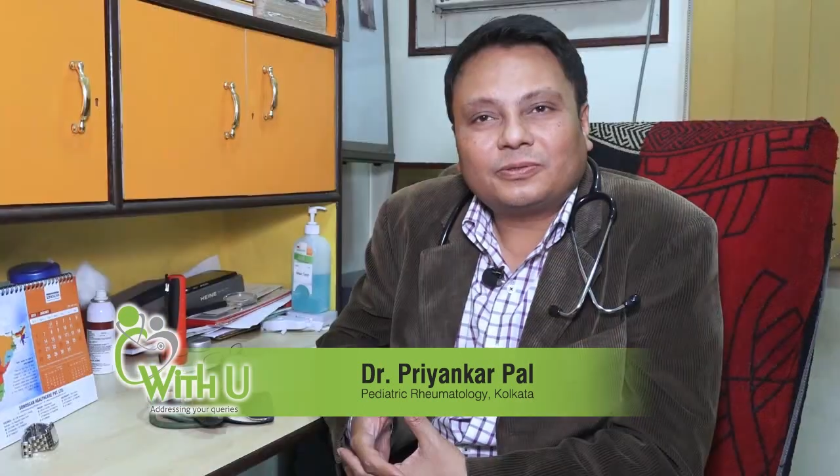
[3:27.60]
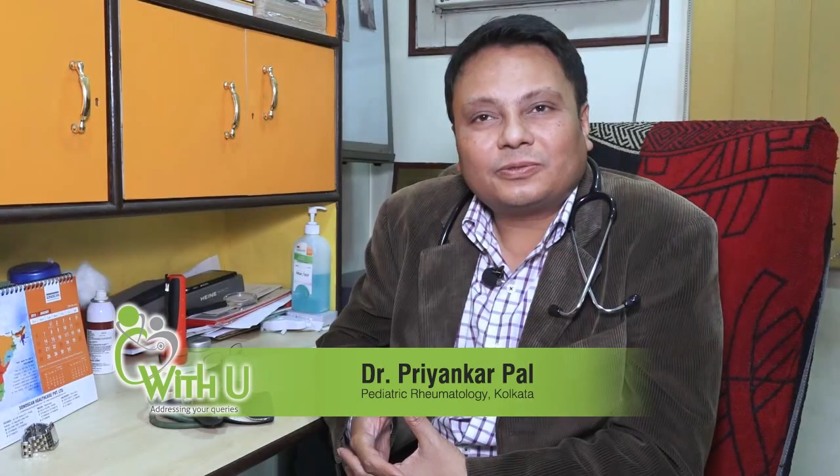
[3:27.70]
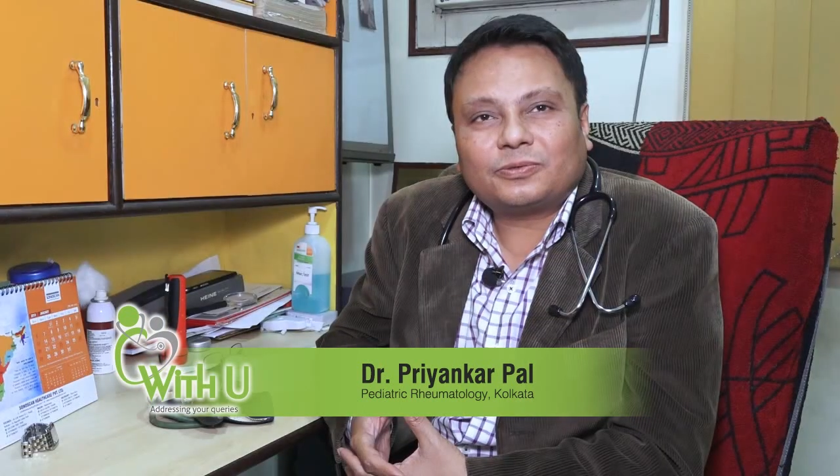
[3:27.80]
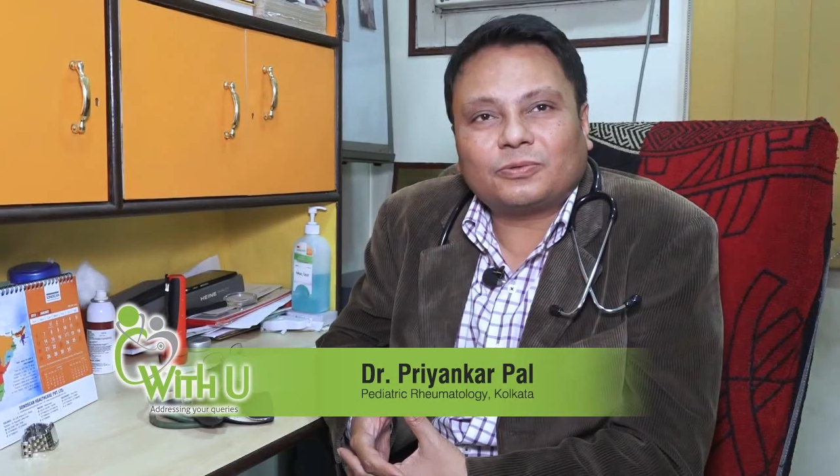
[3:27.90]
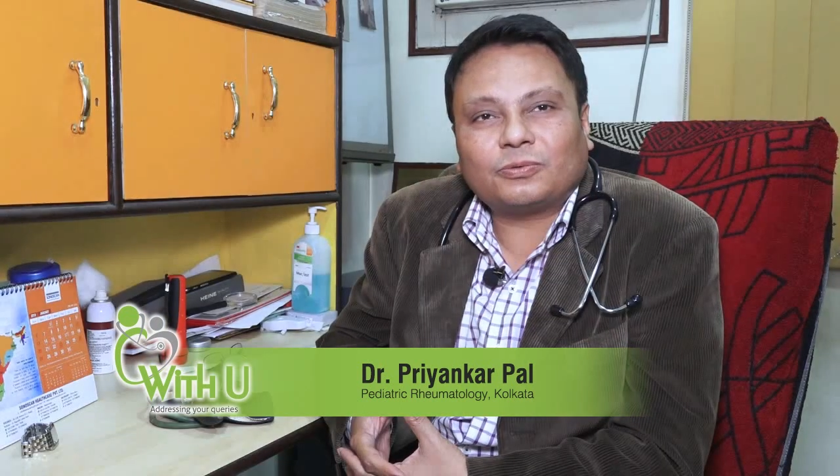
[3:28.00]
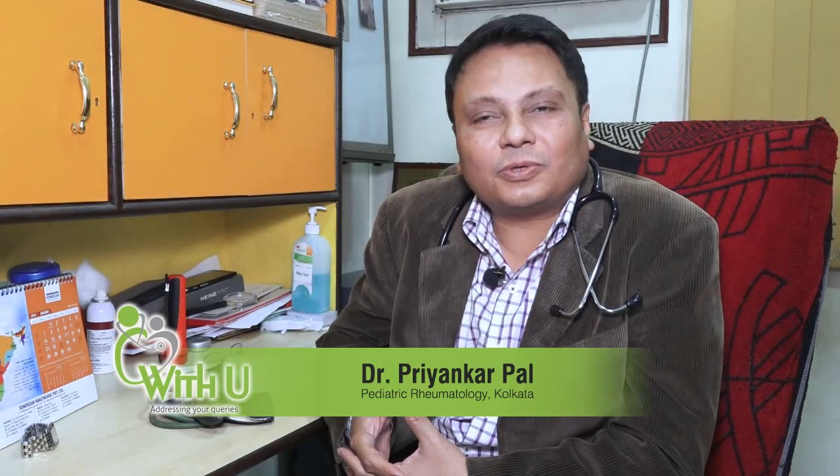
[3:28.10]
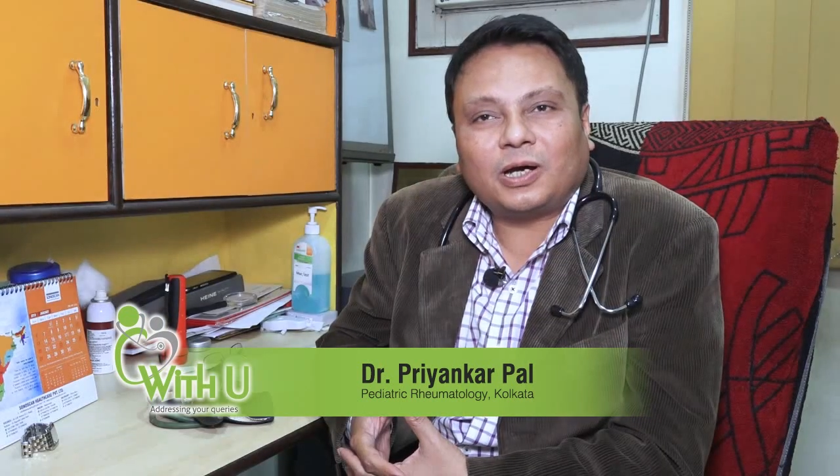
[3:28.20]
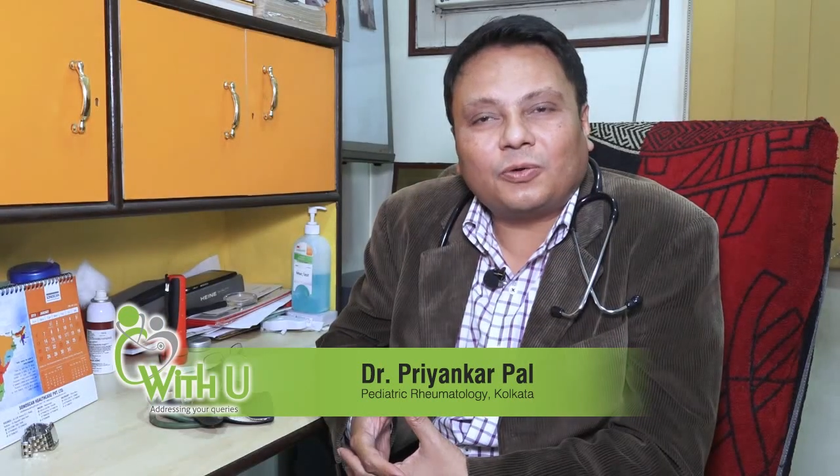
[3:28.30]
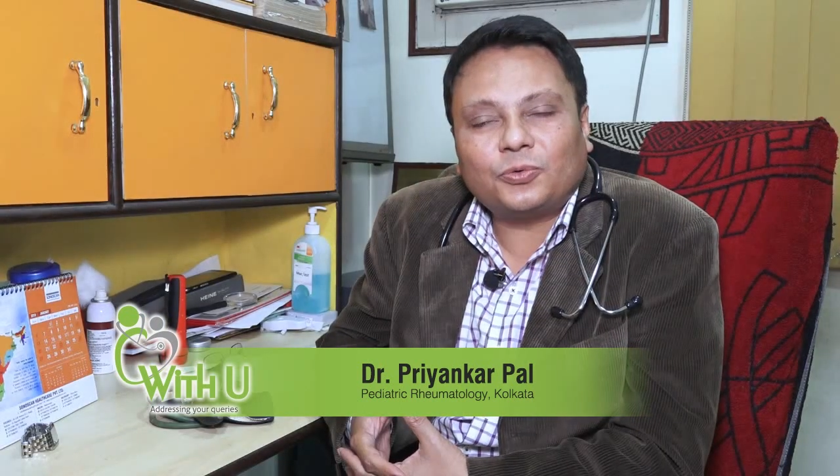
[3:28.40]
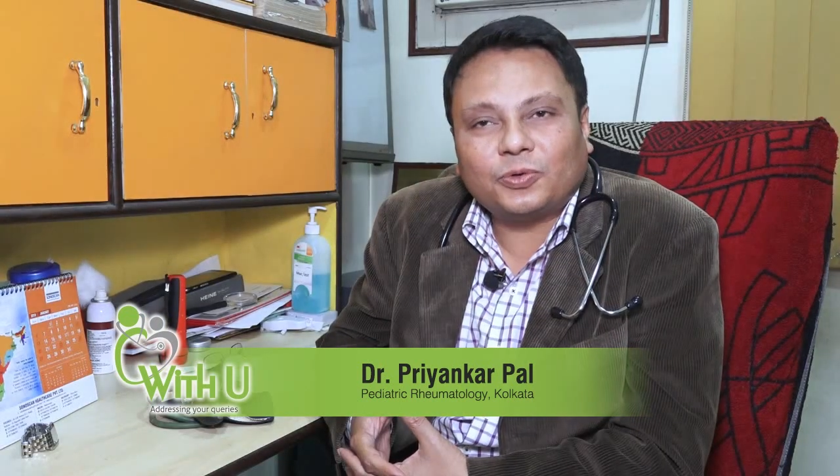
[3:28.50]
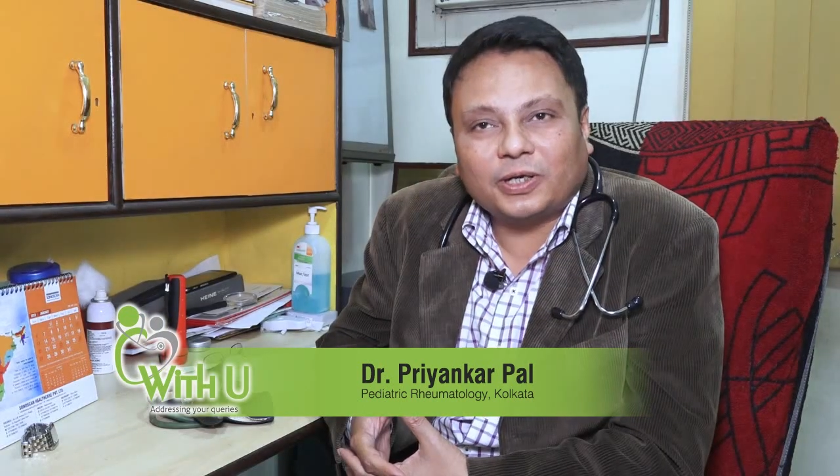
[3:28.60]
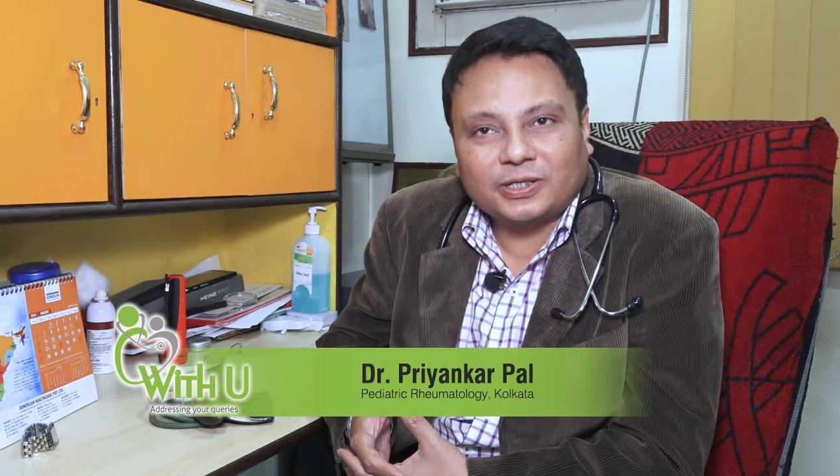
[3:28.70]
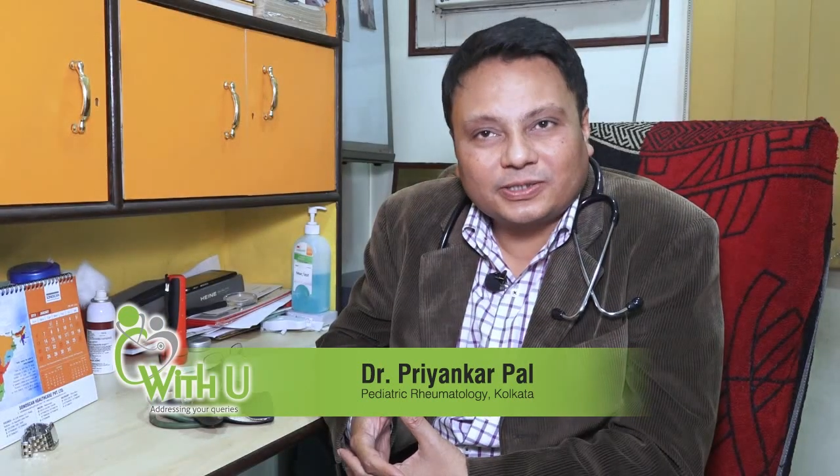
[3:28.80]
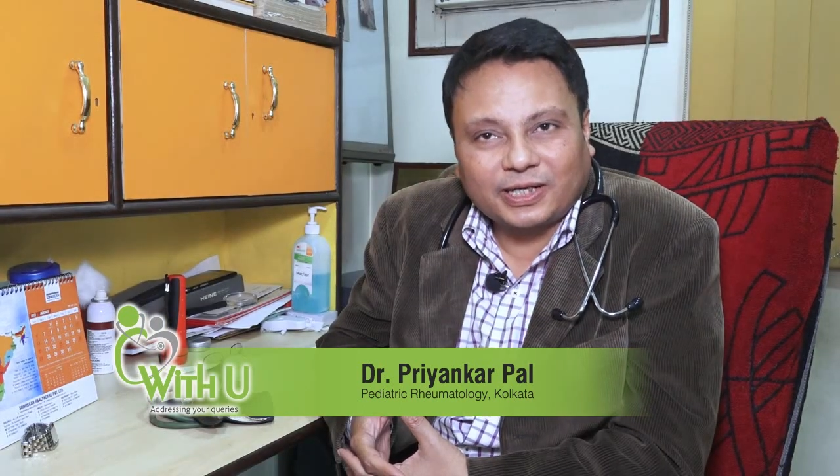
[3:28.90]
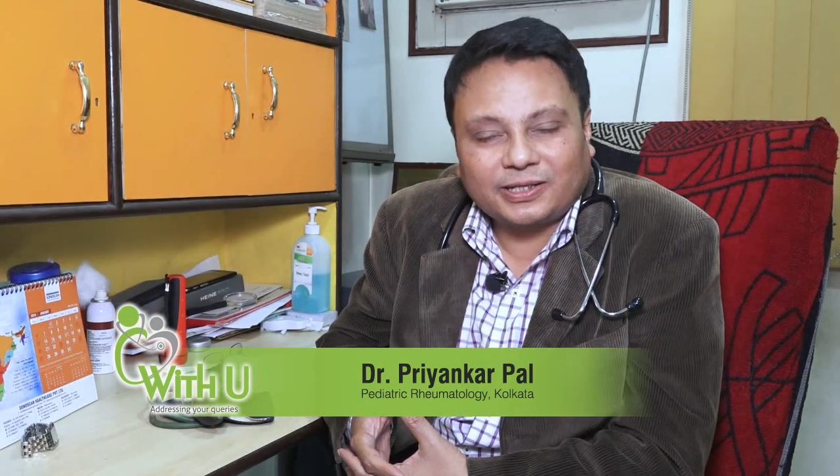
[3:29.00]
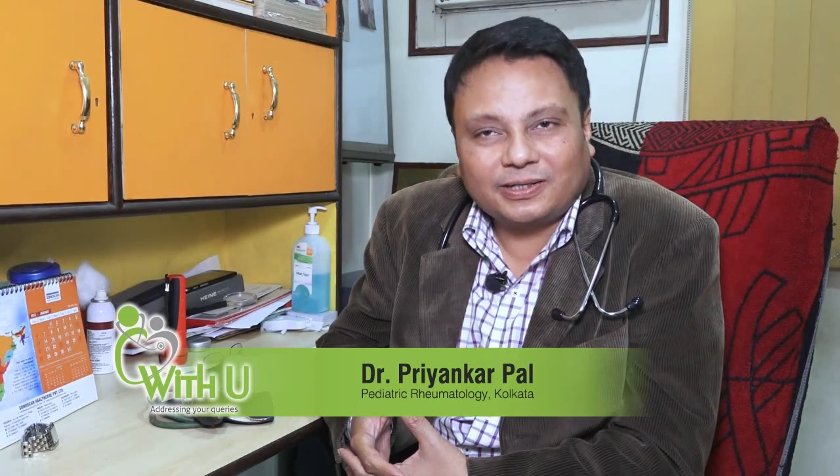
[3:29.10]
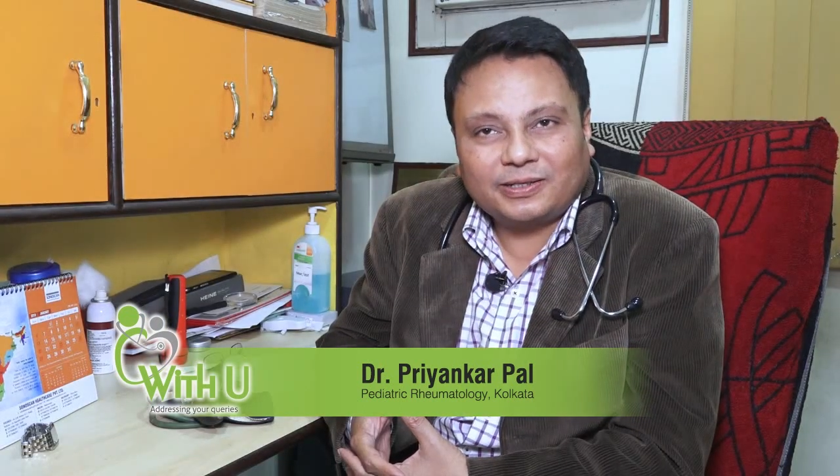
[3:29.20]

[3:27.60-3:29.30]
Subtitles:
so how do you understand?